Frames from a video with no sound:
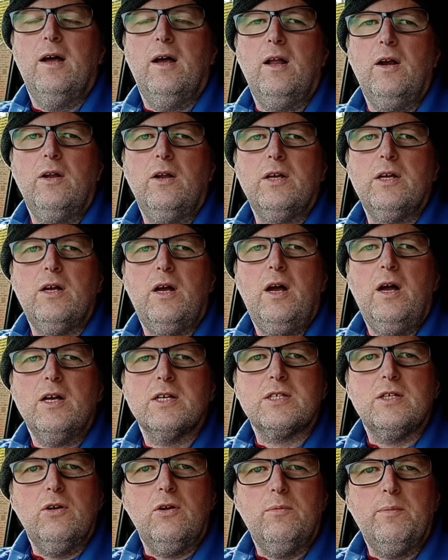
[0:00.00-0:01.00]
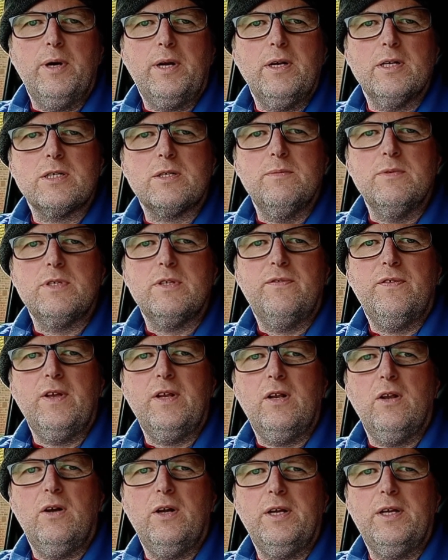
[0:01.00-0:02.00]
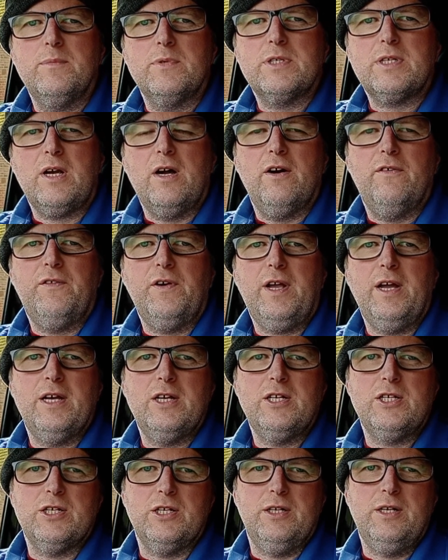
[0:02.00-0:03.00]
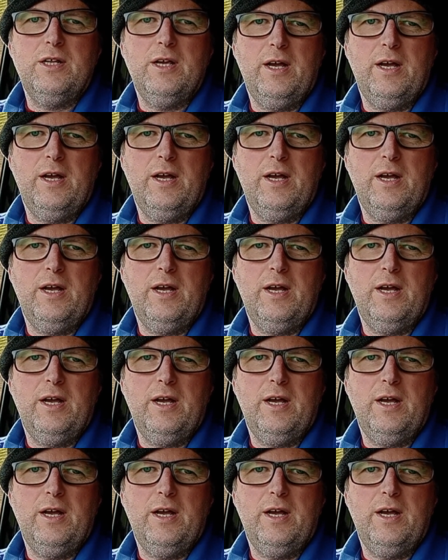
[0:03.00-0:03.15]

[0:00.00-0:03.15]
I asked a lot of my customers if they'd like scarification,